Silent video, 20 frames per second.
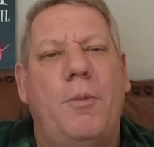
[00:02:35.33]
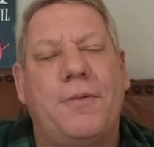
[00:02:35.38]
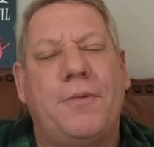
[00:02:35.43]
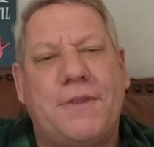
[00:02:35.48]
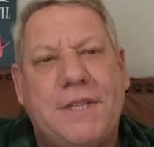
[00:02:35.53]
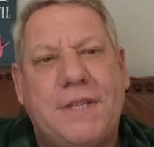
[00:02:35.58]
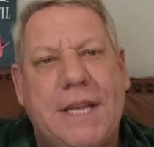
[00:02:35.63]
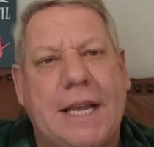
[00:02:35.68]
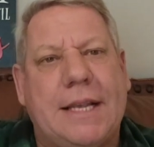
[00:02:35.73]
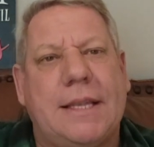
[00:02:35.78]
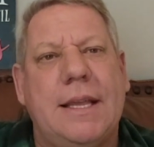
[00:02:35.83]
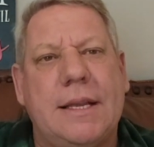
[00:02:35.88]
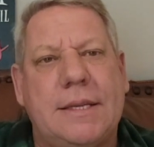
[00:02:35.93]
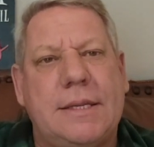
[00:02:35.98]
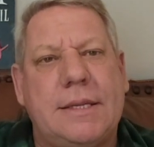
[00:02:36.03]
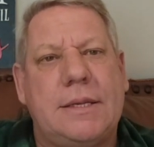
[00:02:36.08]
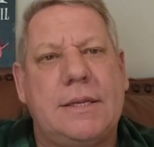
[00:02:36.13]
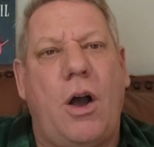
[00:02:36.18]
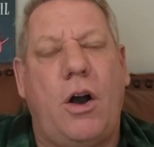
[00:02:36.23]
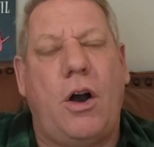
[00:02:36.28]
of
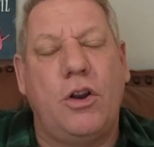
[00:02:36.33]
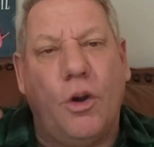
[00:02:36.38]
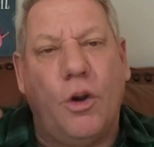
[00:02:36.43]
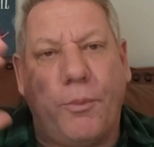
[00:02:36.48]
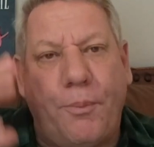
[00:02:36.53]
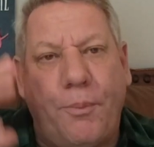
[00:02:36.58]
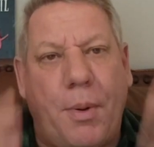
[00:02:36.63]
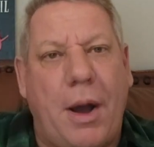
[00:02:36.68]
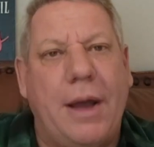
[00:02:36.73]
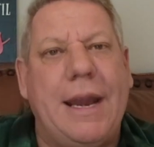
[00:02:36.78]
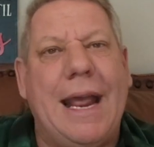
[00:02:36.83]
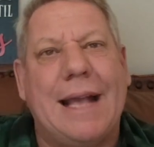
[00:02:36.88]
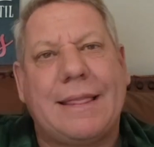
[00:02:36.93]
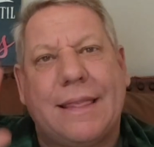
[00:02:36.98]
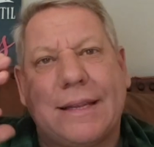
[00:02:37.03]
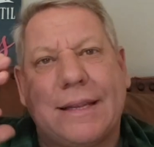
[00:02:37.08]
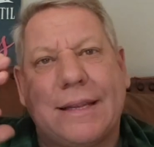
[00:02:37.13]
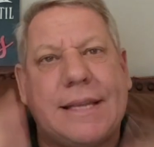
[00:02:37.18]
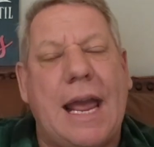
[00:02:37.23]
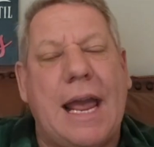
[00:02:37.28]
sickness on your body at
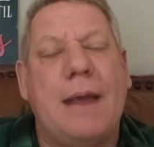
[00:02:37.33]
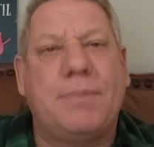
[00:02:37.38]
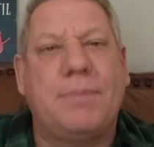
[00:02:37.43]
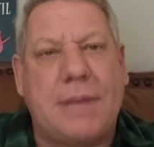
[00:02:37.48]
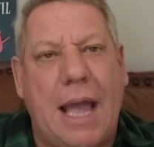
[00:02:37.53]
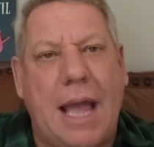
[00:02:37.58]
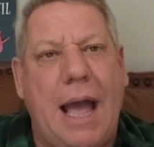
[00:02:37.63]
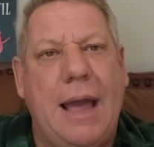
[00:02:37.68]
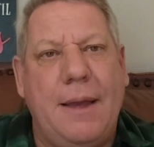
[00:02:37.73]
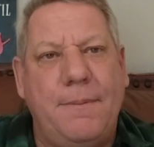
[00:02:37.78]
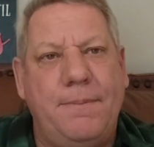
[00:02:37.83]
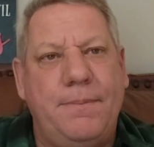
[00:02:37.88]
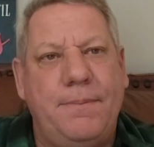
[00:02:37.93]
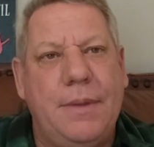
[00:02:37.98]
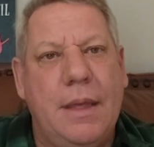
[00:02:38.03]
the same time?